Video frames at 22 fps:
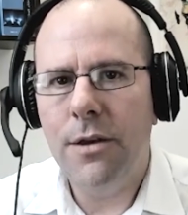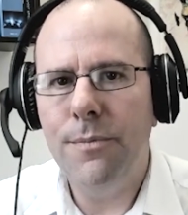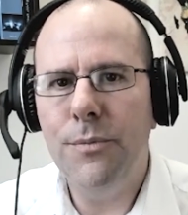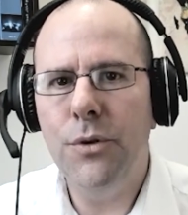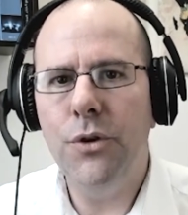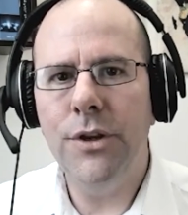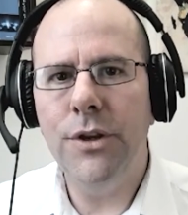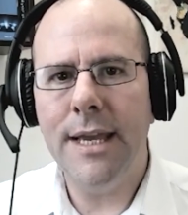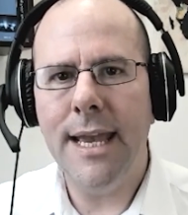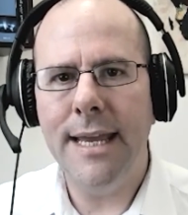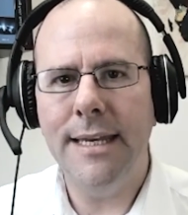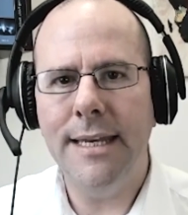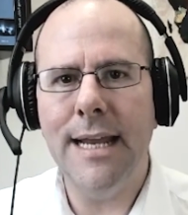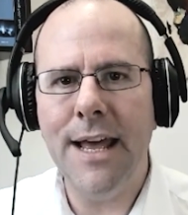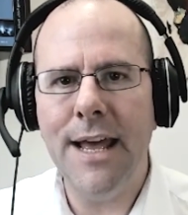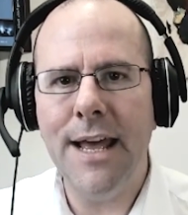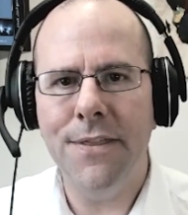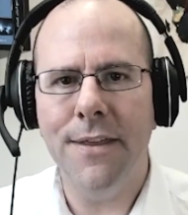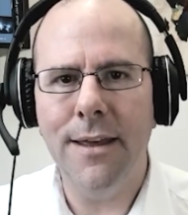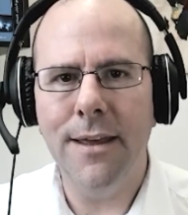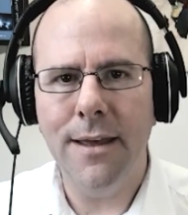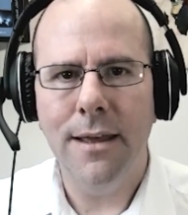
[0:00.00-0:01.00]

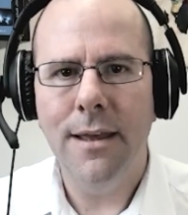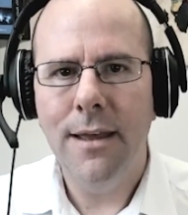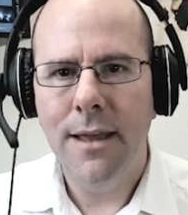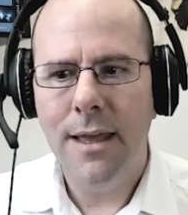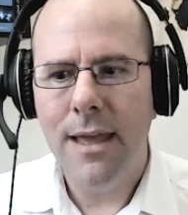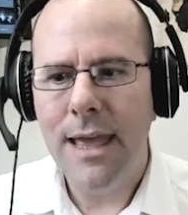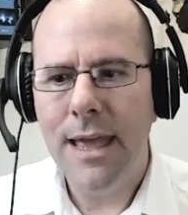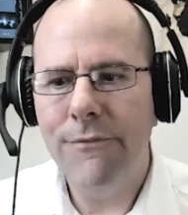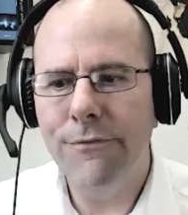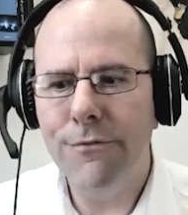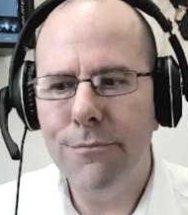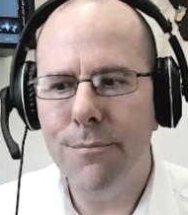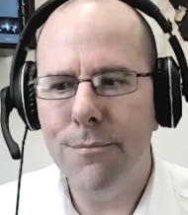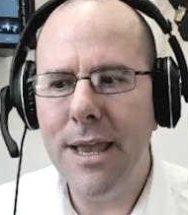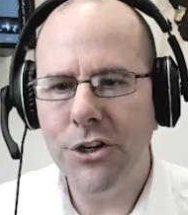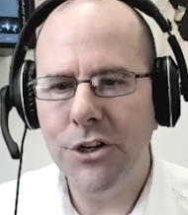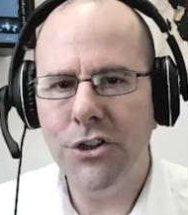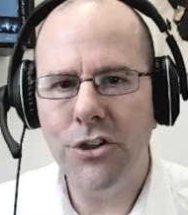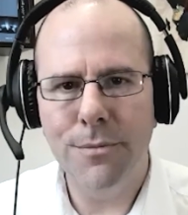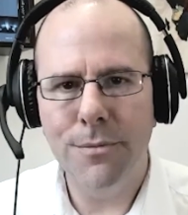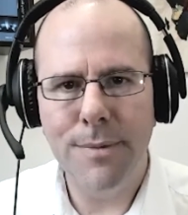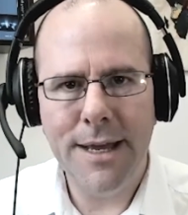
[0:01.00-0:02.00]
communicate other
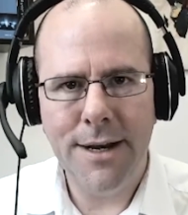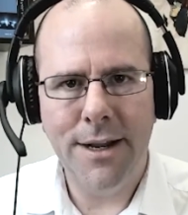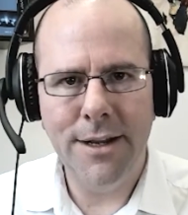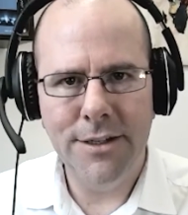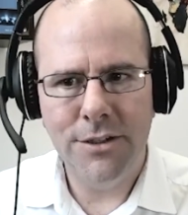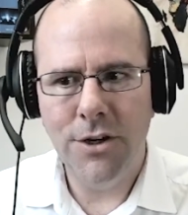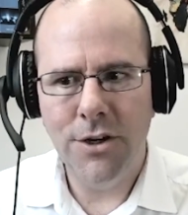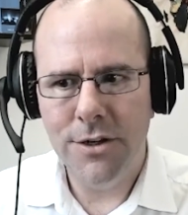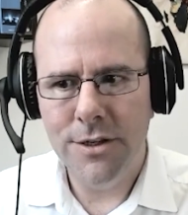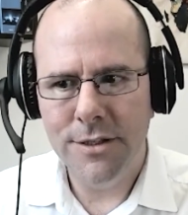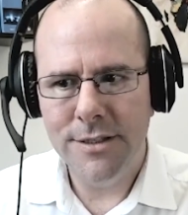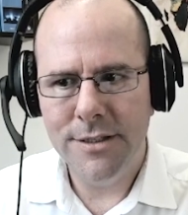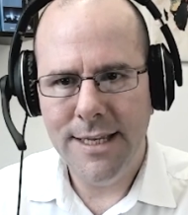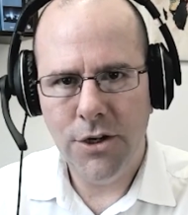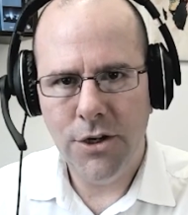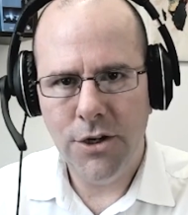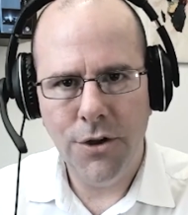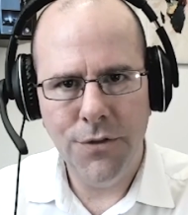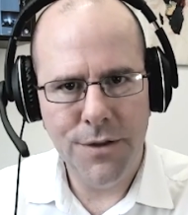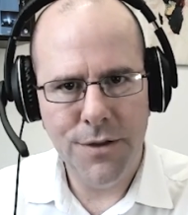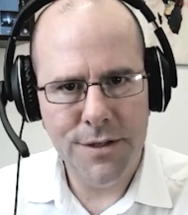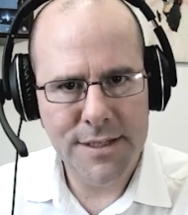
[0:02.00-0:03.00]
information about our data
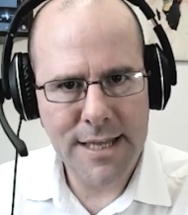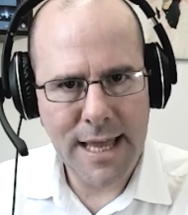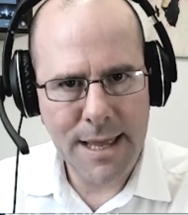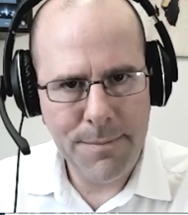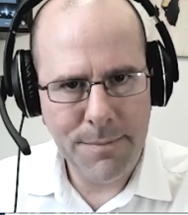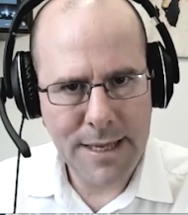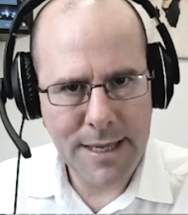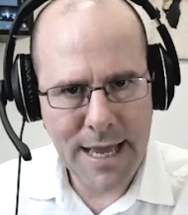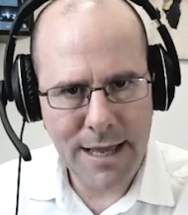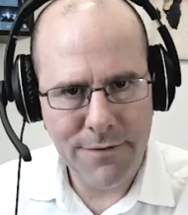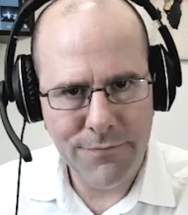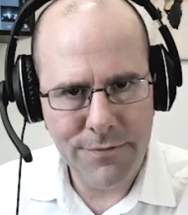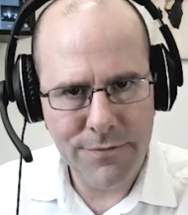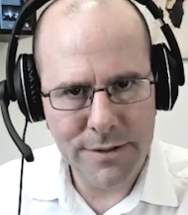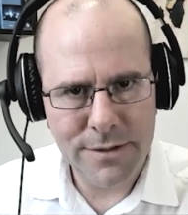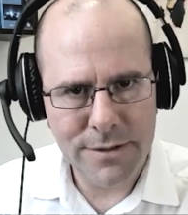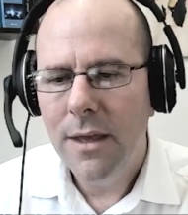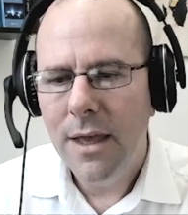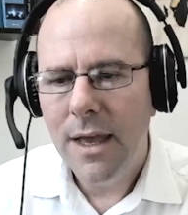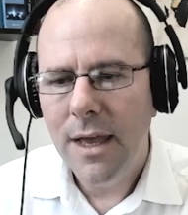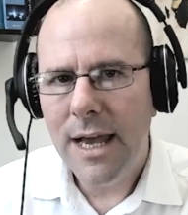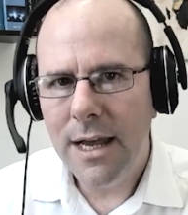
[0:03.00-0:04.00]
set on the same
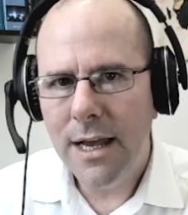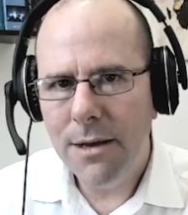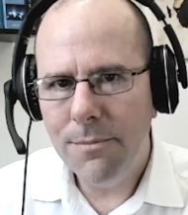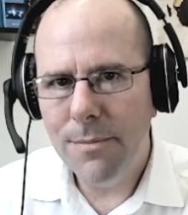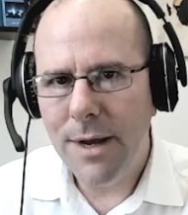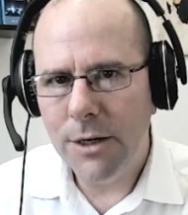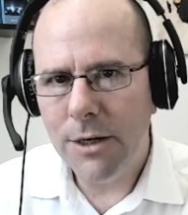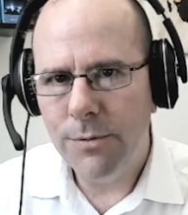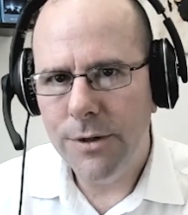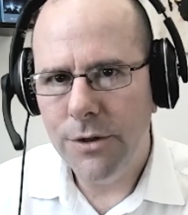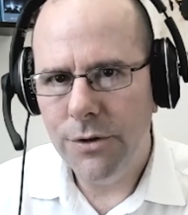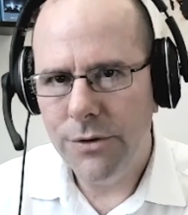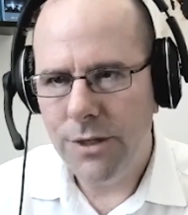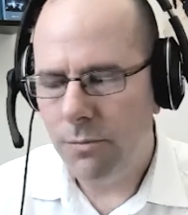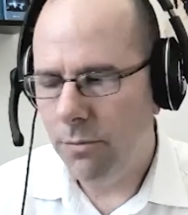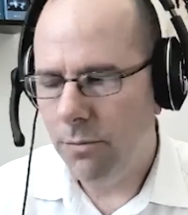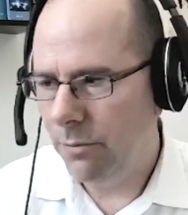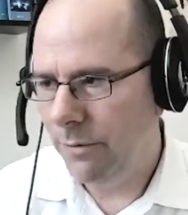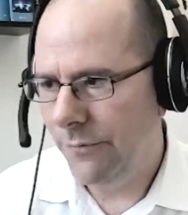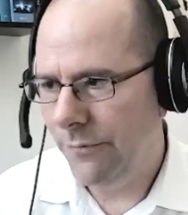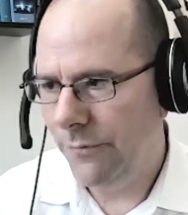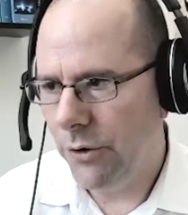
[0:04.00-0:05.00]
canvas. How might we do
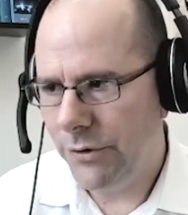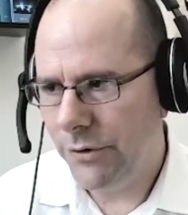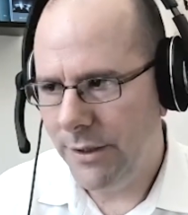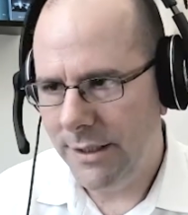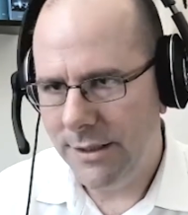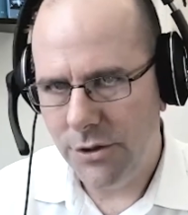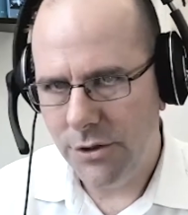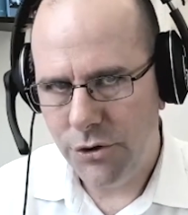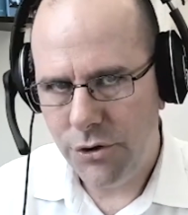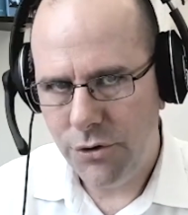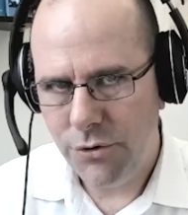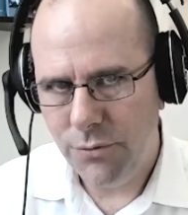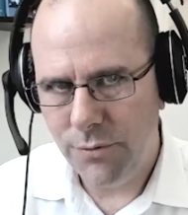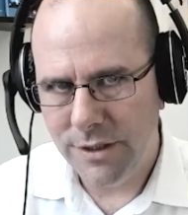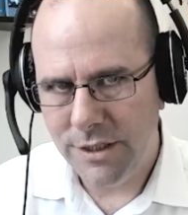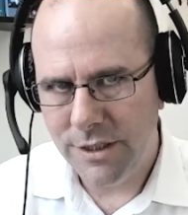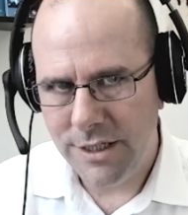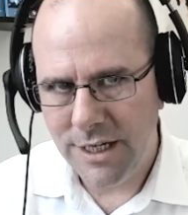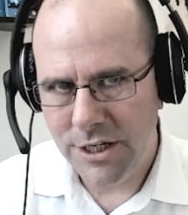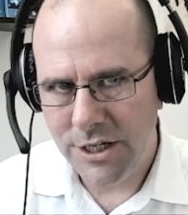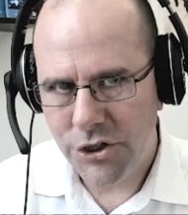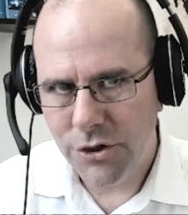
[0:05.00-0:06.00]
that? Well, we've got these
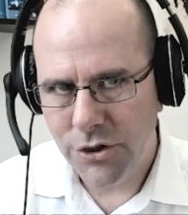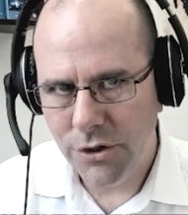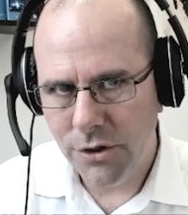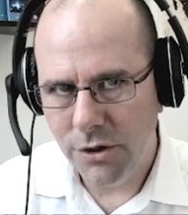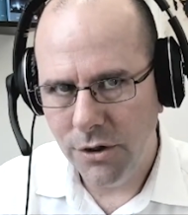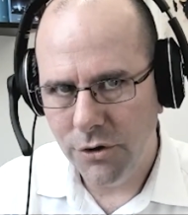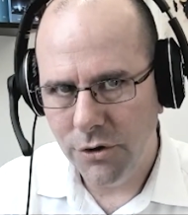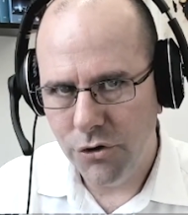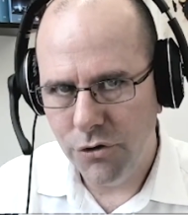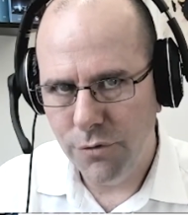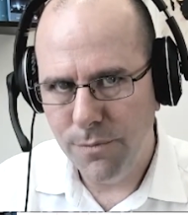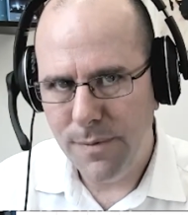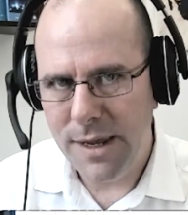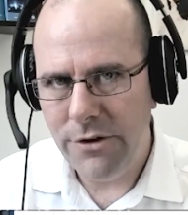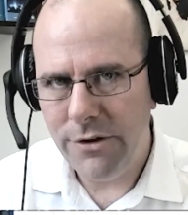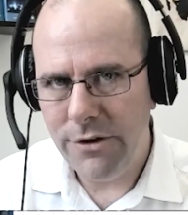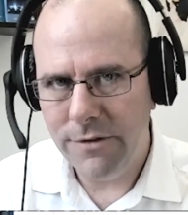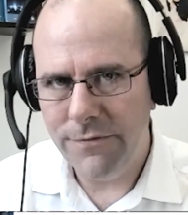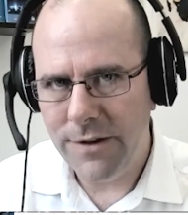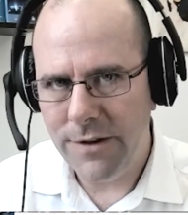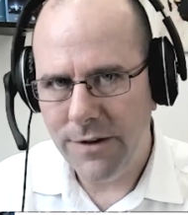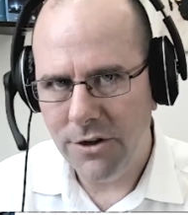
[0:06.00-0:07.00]
two additional
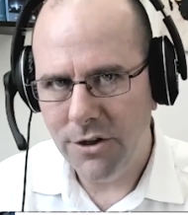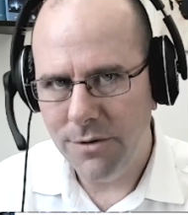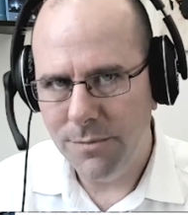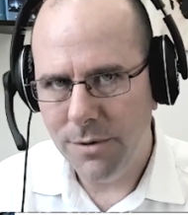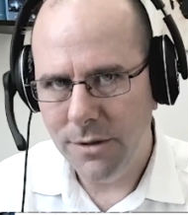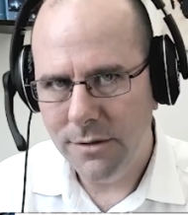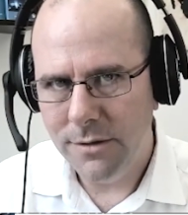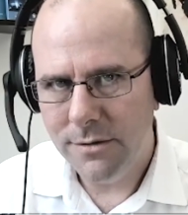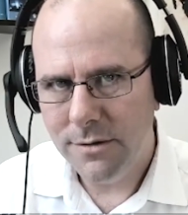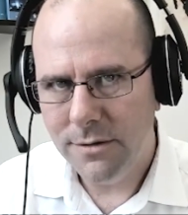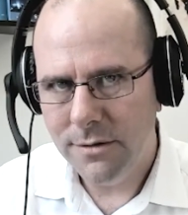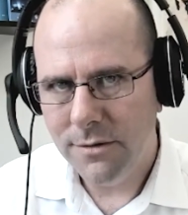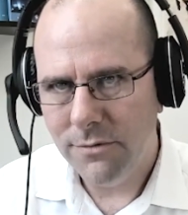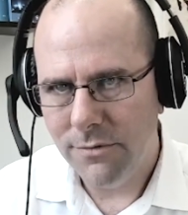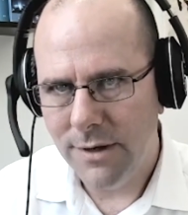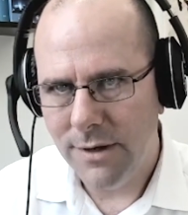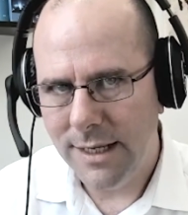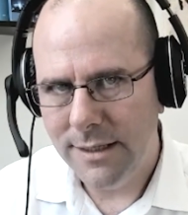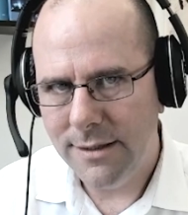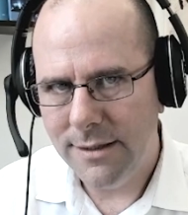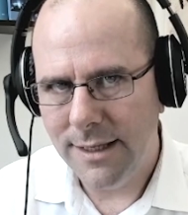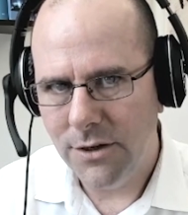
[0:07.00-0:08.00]
numeric variables,
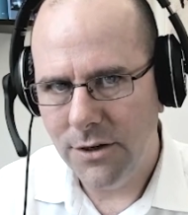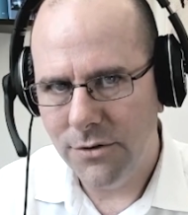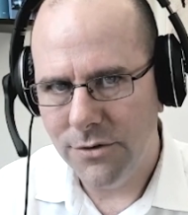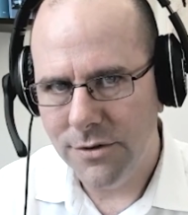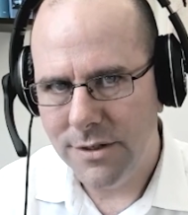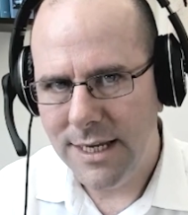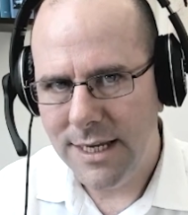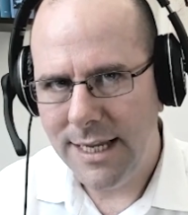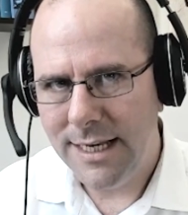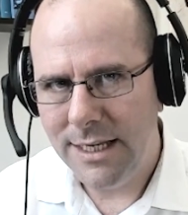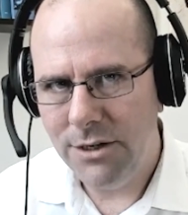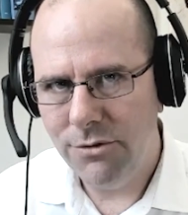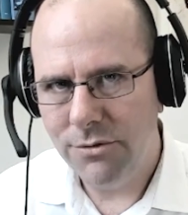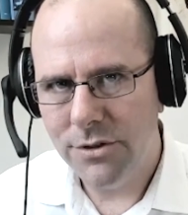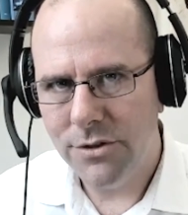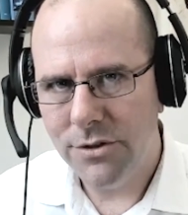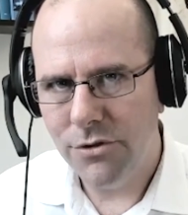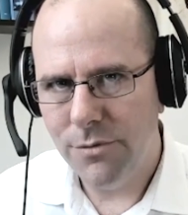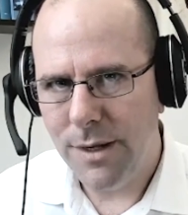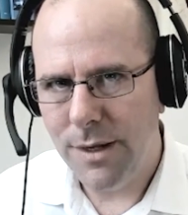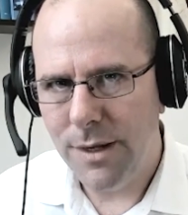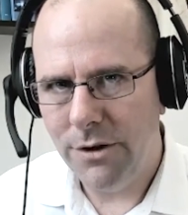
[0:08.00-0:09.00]
right? They're
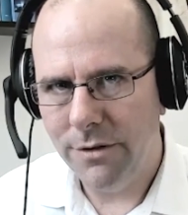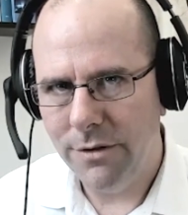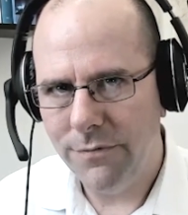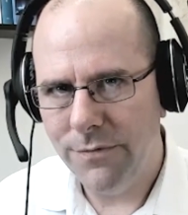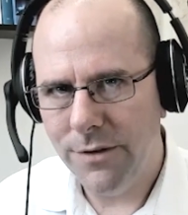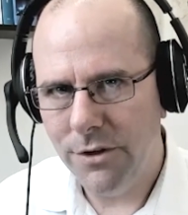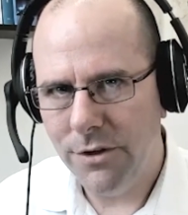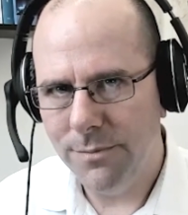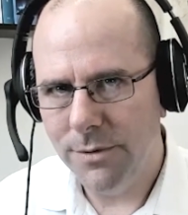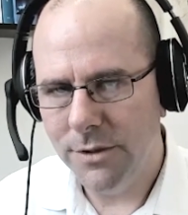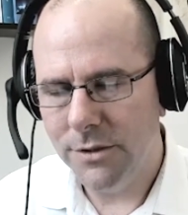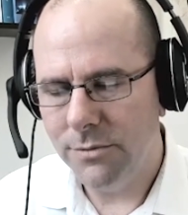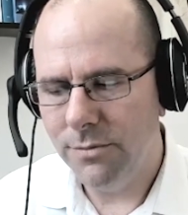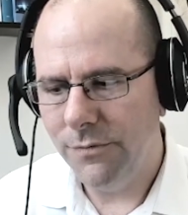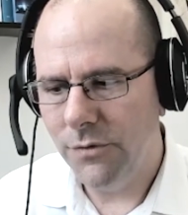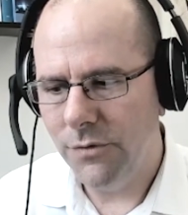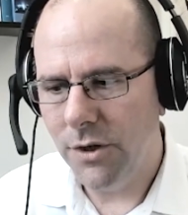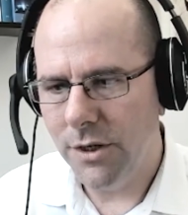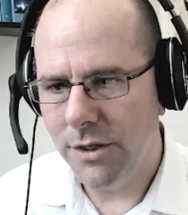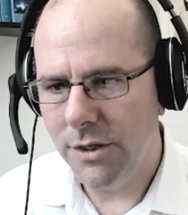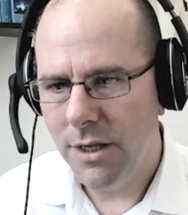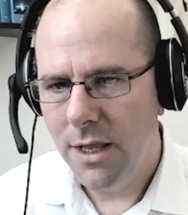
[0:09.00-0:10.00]
continuous numeric
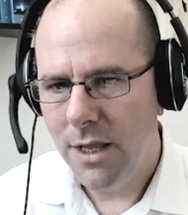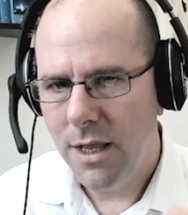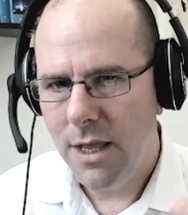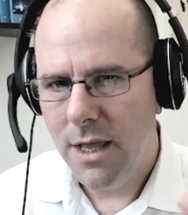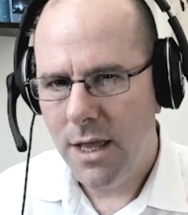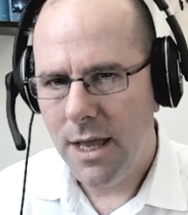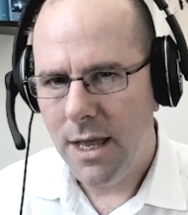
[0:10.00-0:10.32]
variables. We've got